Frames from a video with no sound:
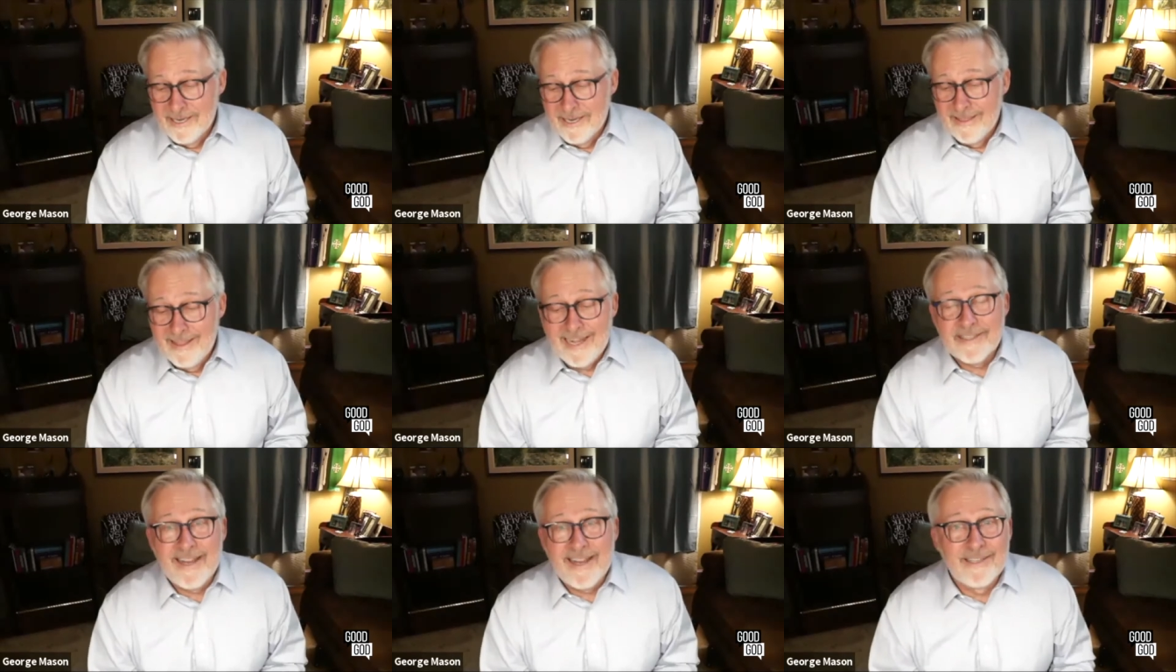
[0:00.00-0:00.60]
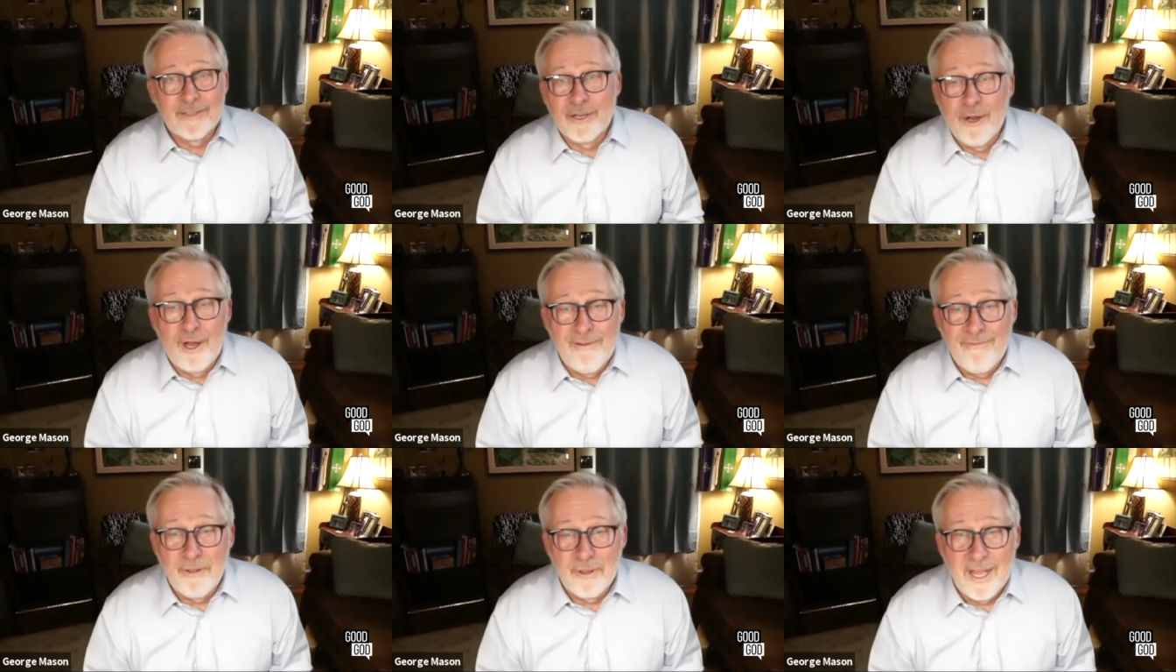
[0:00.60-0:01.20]
that sounds an
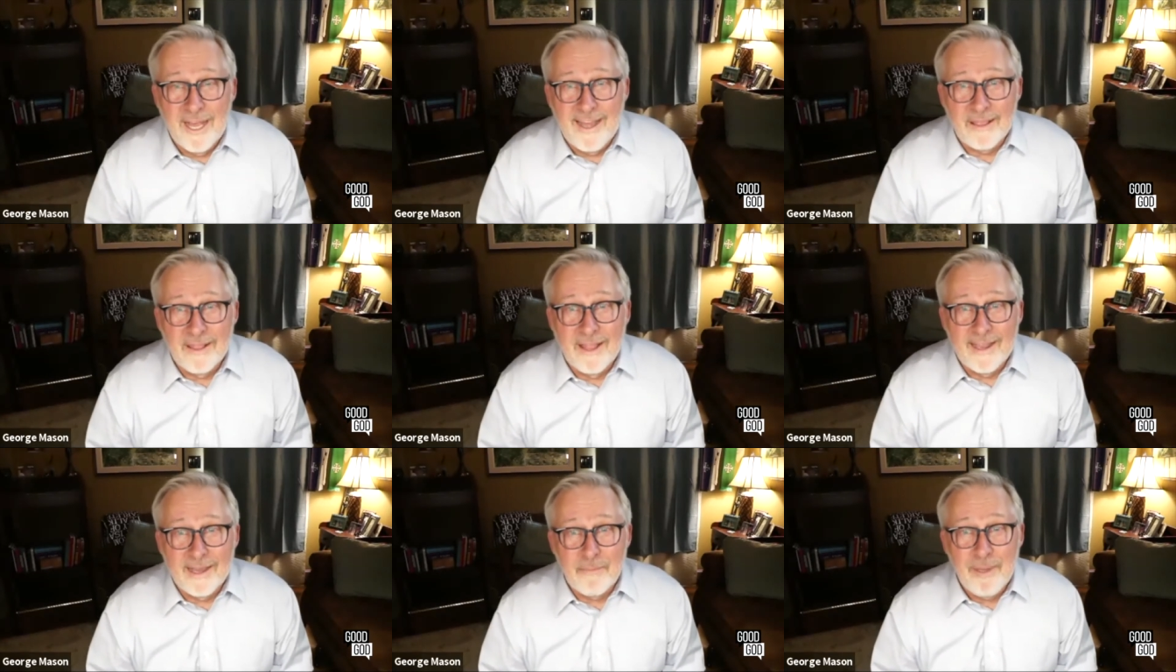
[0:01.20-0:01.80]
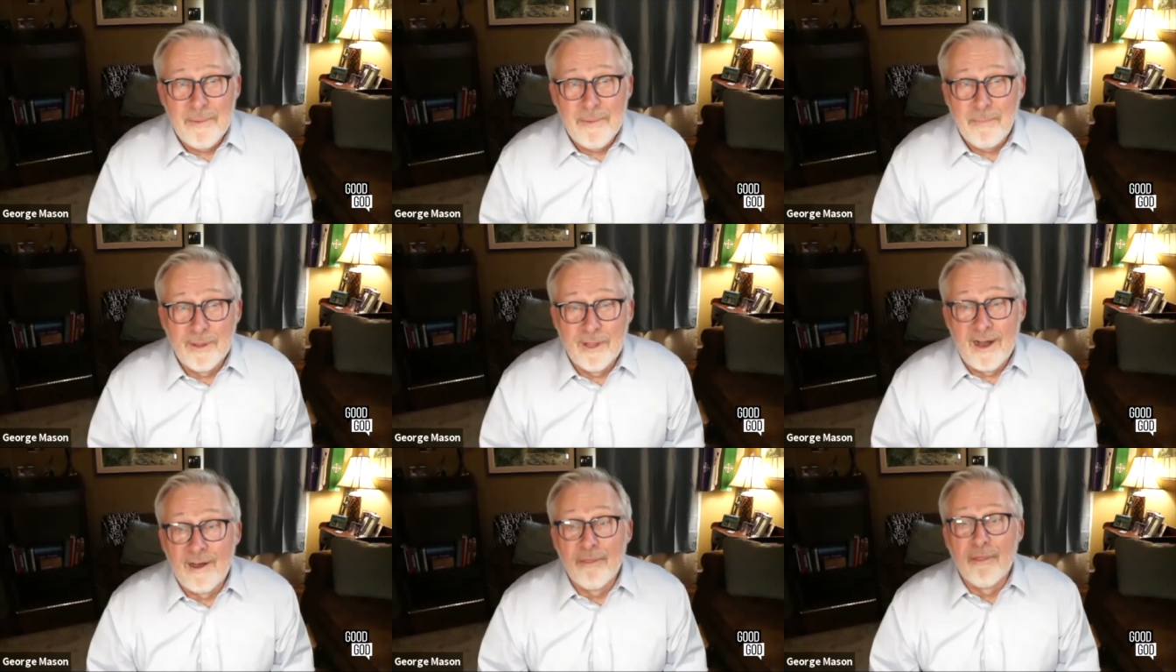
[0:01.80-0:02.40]
awful lot like
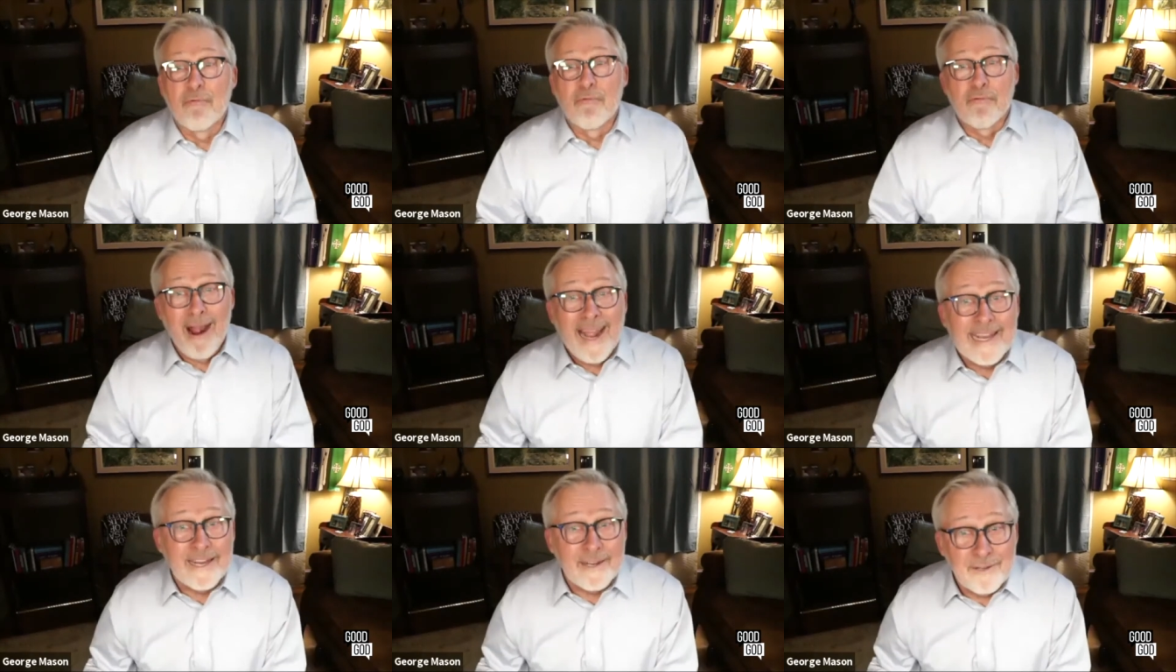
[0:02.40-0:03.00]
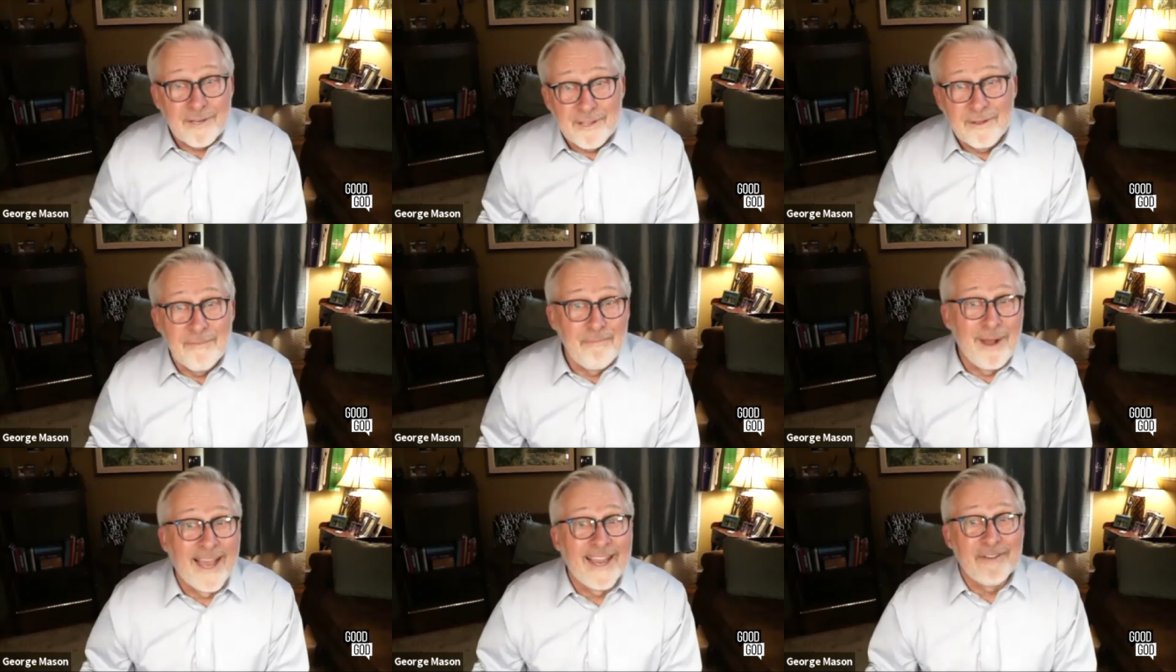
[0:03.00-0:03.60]
people on the right
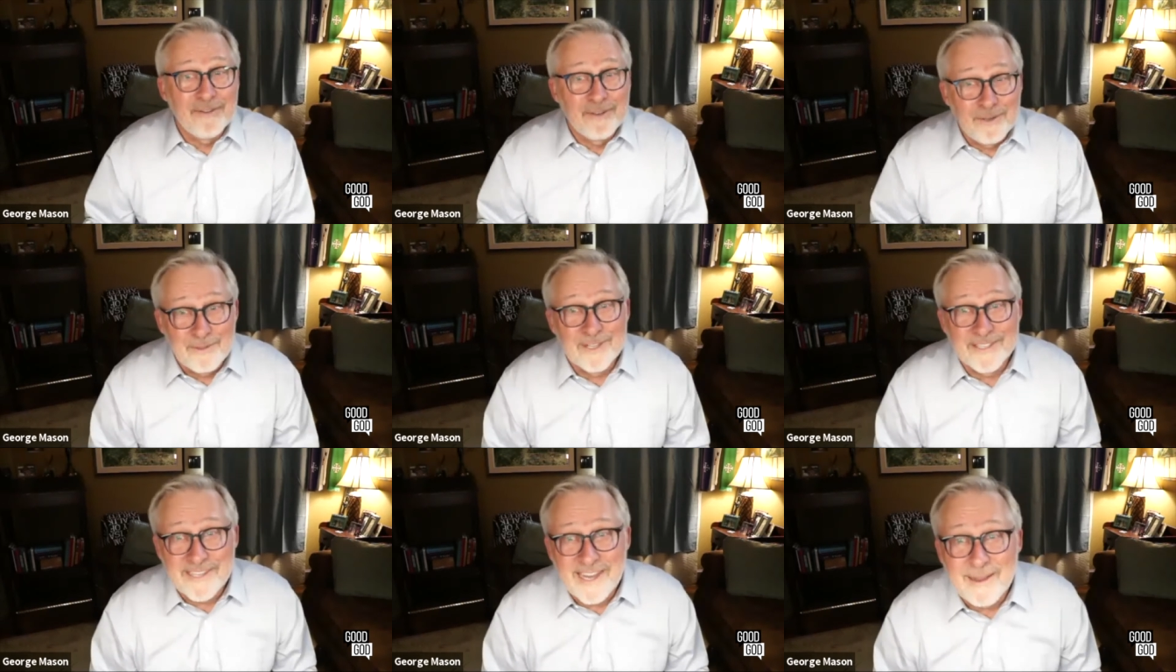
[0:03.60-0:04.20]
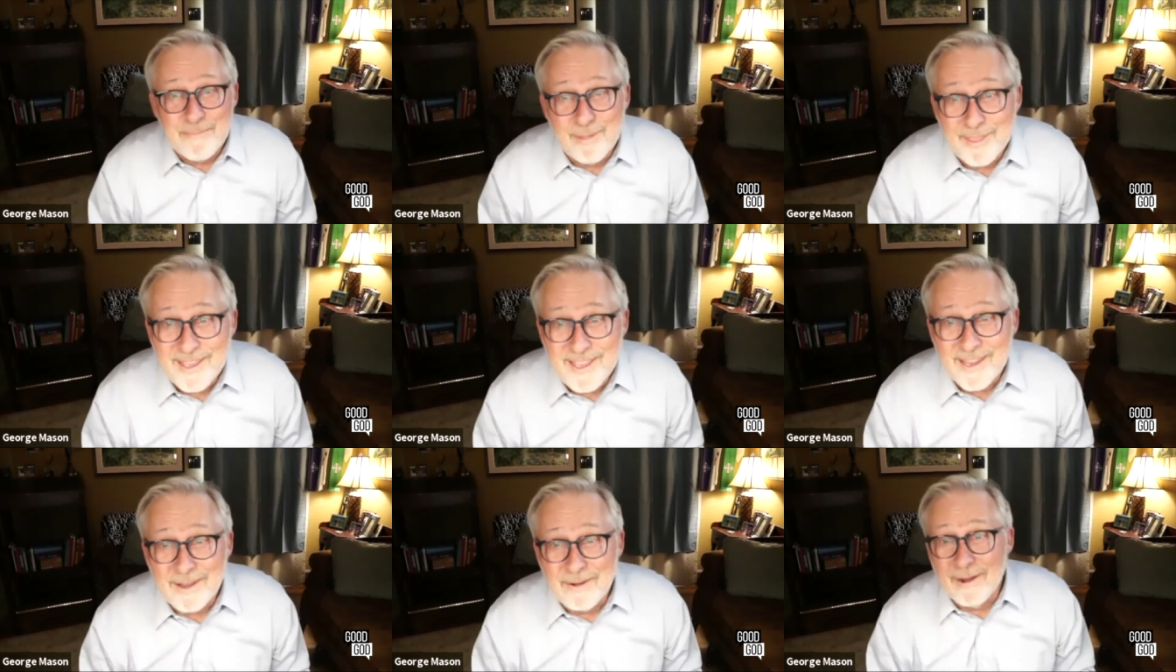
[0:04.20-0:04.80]
might do the same
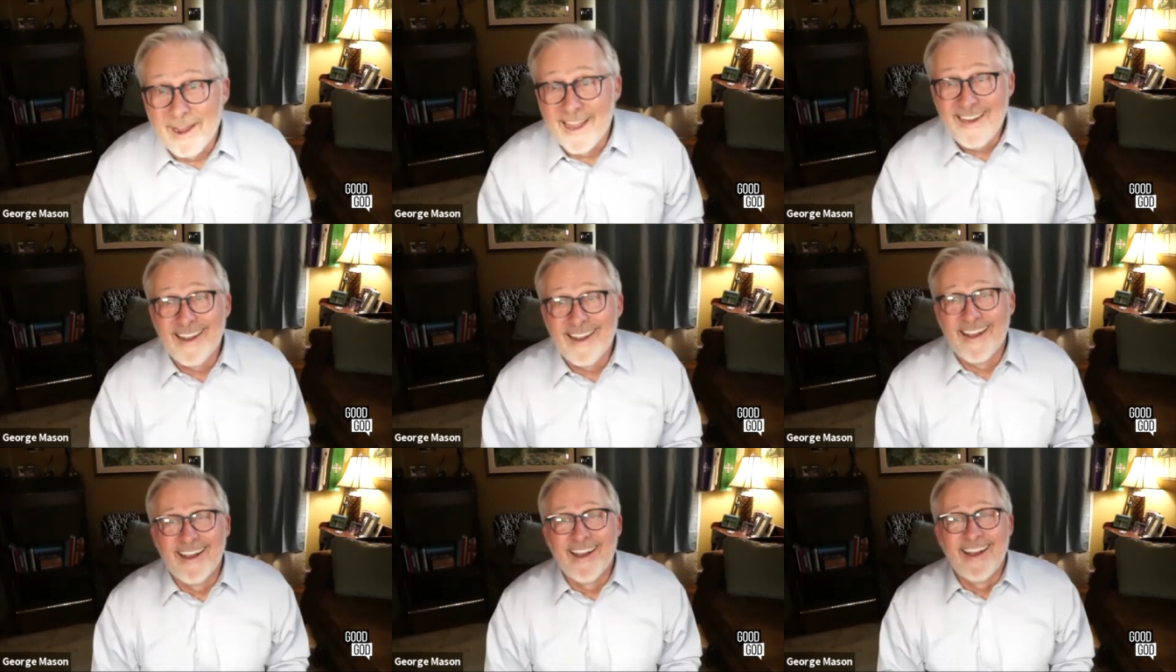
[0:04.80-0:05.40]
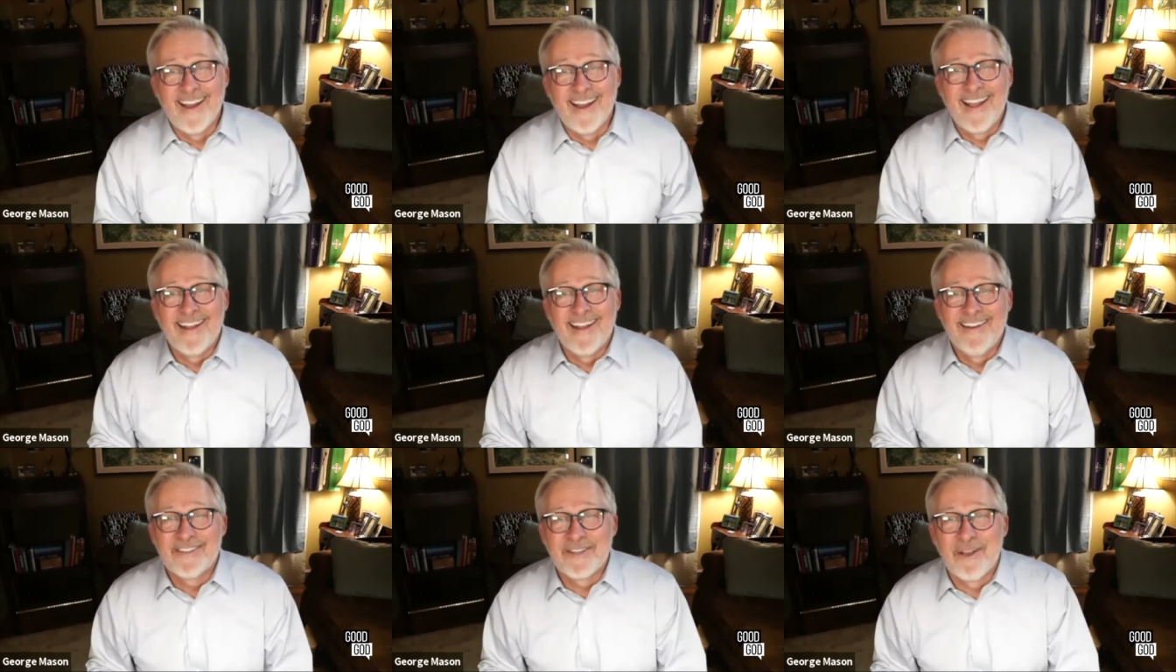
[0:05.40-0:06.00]
thing, right?
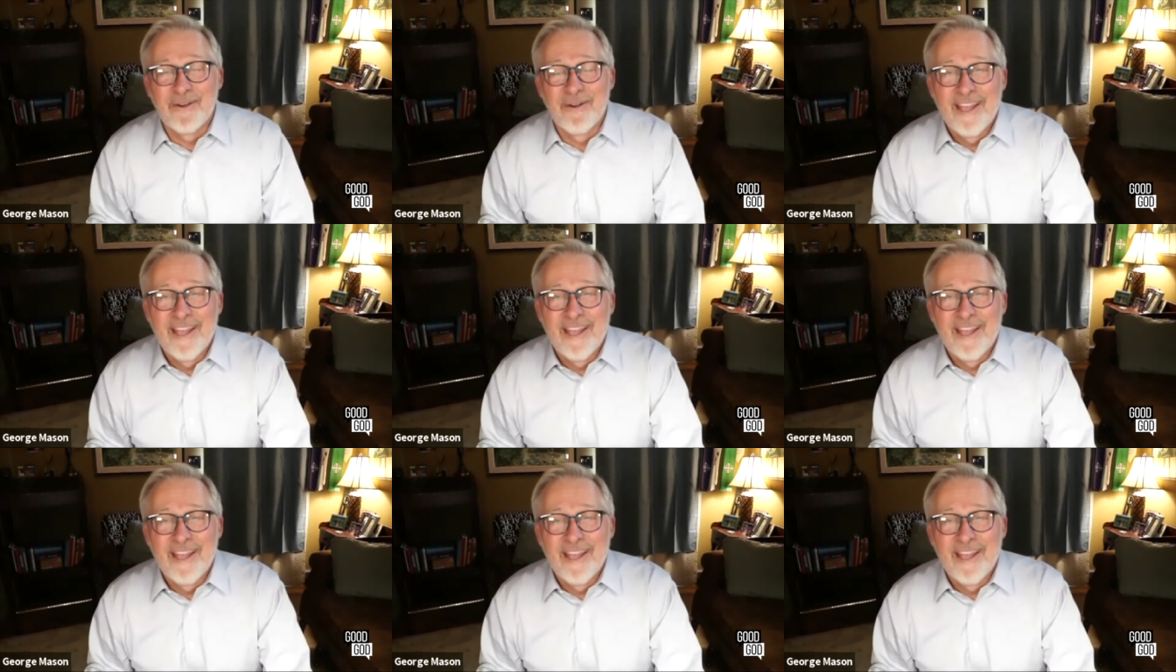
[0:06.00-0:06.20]
And so it